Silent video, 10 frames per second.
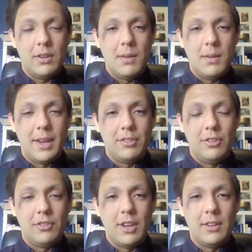It makes
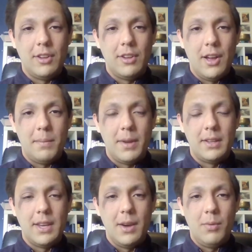you tense up
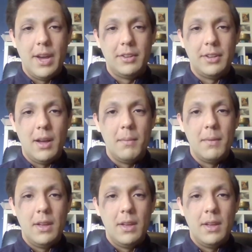and get wound up.